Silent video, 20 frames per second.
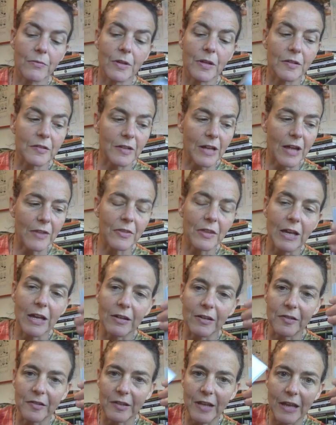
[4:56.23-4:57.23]
It's got the
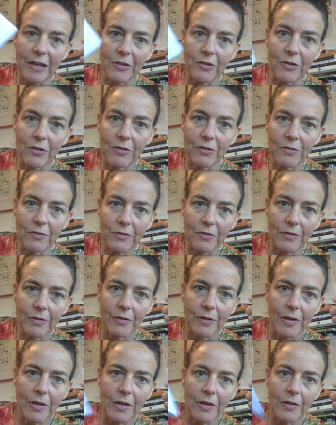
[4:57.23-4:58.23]
kind of standard
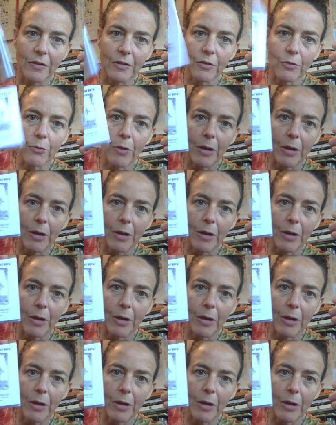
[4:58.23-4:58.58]
little